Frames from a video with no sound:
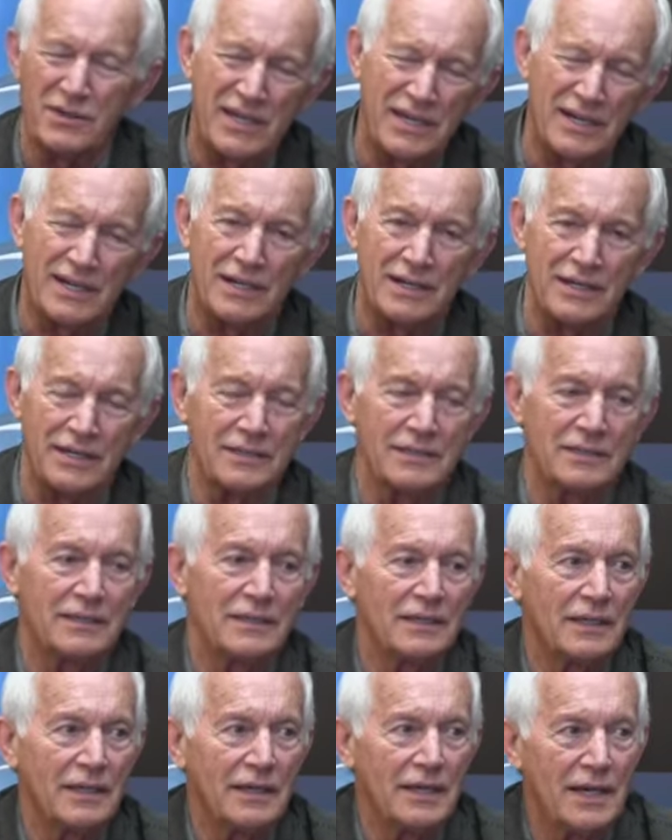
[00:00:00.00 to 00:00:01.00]
Get out of here.
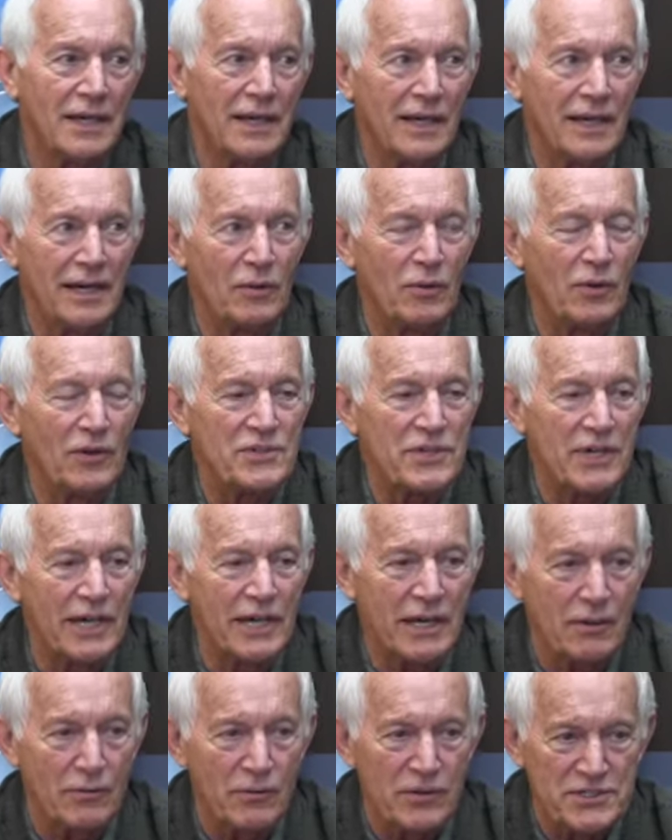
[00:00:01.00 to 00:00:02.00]
And it was
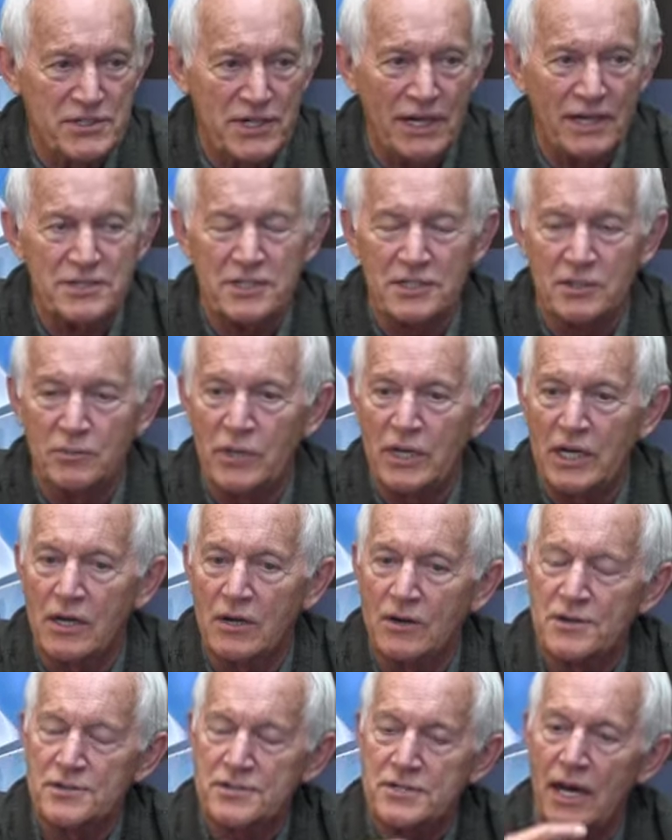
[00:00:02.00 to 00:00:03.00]
like a rejection
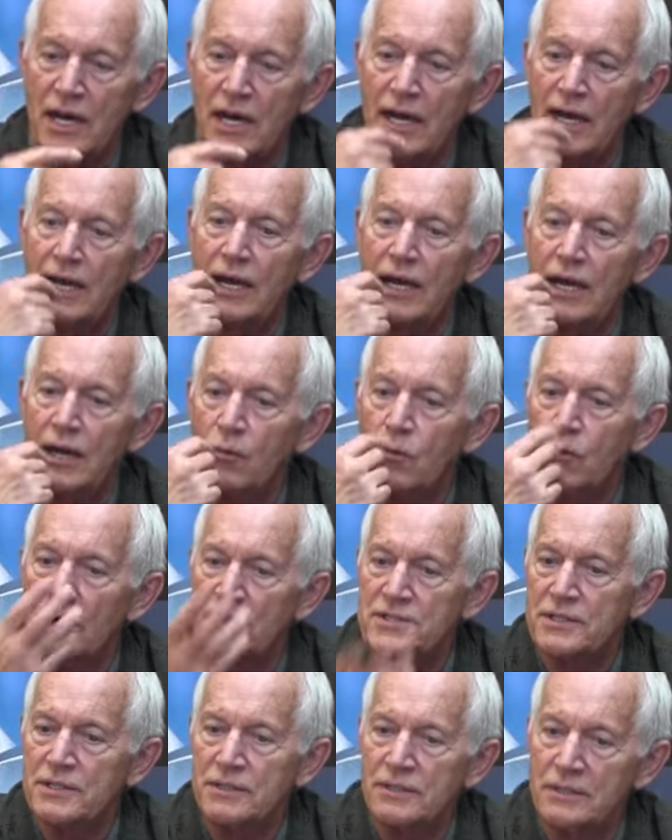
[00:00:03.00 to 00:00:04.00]
because I, I
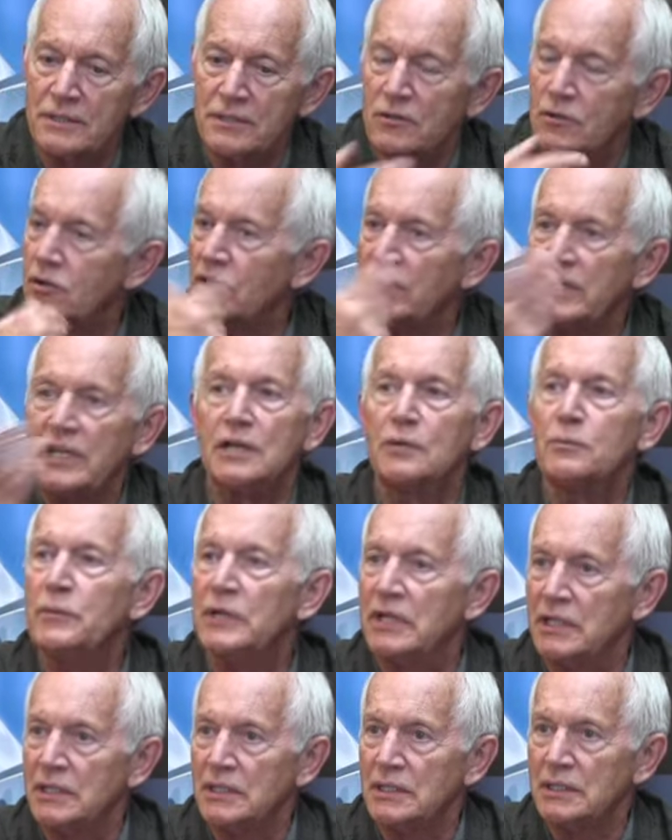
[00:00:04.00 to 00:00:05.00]
wasn't, you couldn't hear
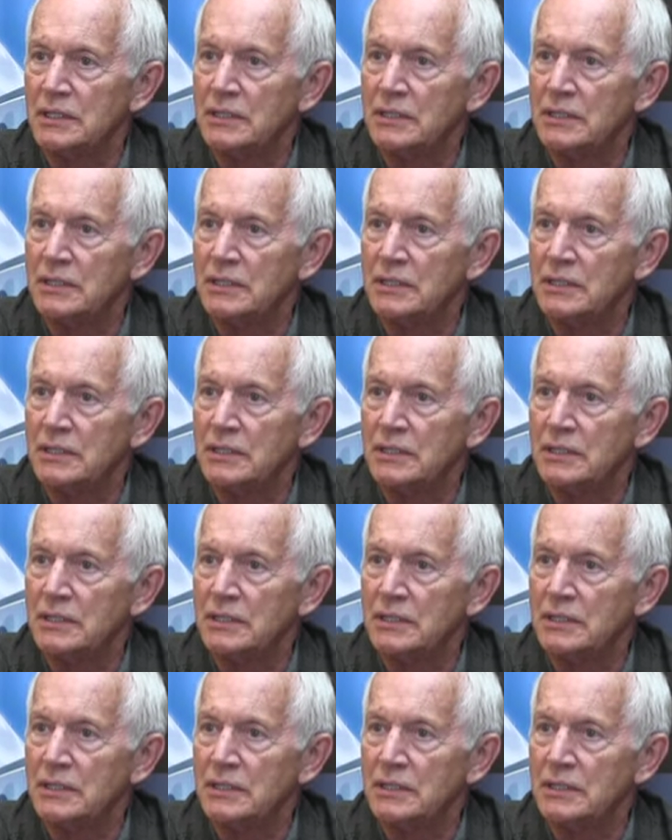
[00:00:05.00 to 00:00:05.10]
me.